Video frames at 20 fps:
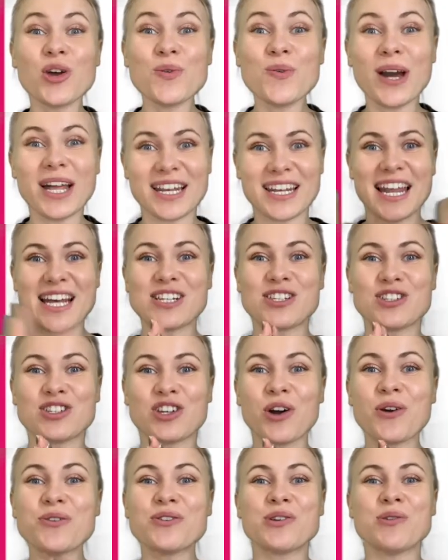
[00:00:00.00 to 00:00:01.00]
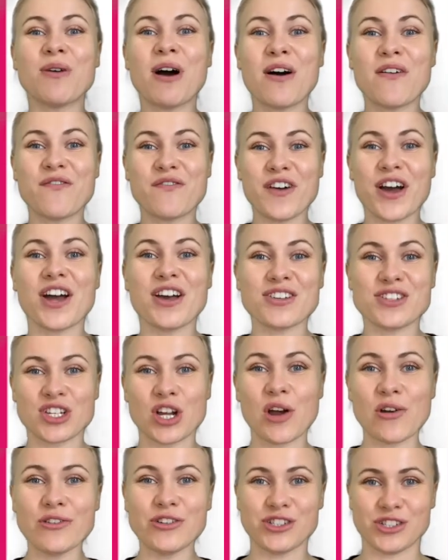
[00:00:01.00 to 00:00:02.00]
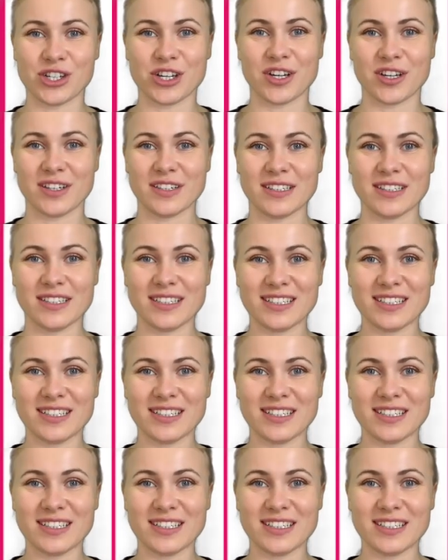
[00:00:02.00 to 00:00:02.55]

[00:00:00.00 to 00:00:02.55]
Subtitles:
let's go to our first ocean,